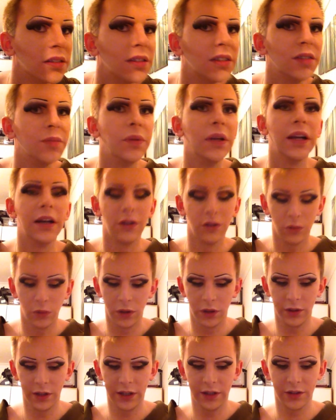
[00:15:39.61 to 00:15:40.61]
It's been out a
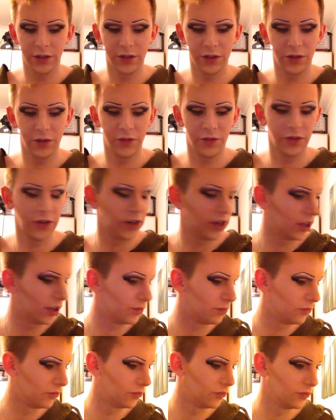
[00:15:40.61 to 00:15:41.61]
while now, so it's not very
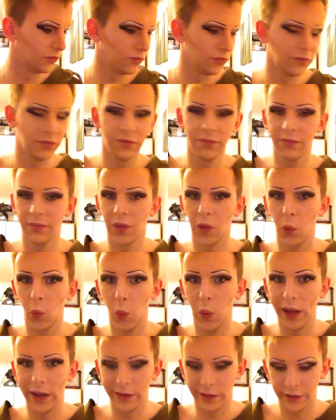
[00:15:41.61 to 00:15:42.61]

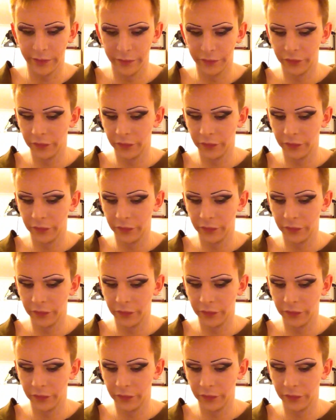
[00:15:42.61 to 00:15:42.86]
wet.